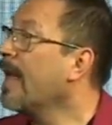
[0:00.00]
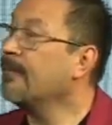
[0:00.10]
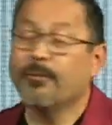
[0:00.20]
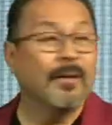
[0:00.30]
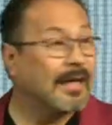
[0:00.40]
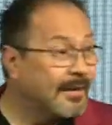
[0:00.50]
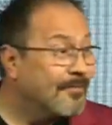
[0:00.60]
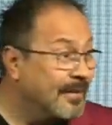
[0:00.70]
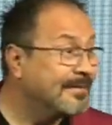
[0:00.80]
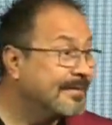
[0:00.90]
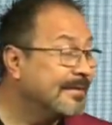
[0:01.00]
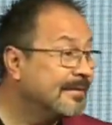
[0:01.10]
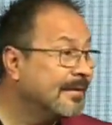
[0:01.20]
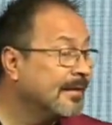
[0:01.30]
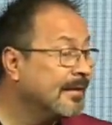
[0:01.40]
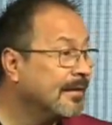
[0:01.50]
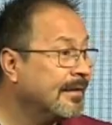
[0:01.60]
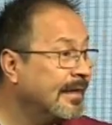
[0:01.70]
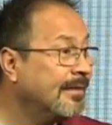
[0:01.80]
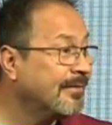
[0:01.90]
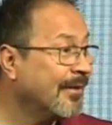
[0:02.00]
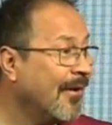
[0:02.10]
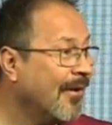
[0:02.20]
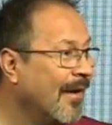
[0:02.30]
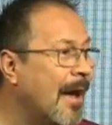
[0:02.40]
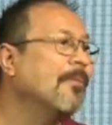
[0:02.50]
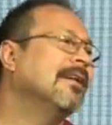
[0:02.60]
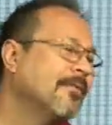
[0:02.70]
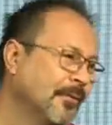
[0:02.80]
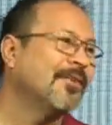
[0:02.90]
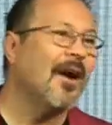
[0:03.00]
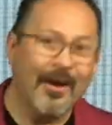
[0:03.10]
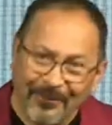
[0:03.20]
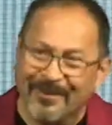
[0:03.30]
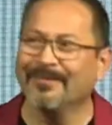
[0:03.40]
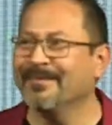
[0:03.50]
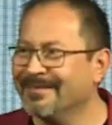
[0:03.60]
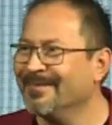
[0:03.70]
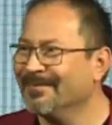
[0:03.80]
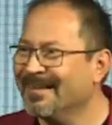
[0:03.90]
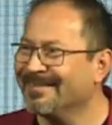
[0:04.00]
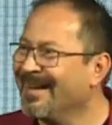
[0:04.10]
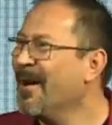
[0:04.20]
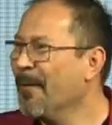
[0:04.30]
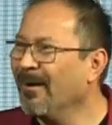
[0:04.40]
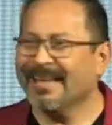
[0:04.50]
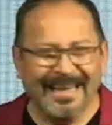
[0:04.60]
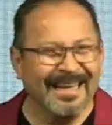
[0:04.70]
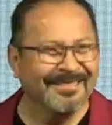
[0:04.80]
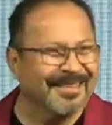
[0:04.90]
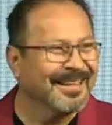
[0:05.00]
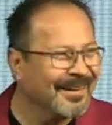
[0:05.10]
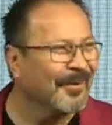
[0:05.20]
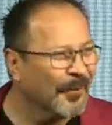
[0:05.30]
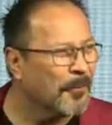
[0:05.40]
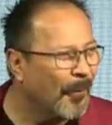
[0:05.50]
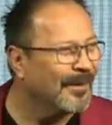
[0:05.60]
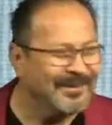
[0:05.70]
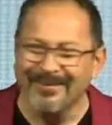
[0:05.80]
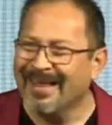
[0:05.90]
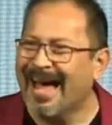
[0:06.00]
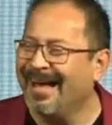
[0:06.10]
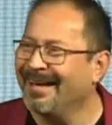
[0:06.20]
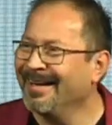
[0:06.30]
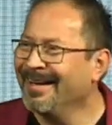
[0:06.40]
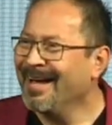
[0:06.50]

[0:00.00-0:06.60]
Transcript: And so he convinces King Saul. I believe it was God who convinced him because what king's going to let a little boy do that?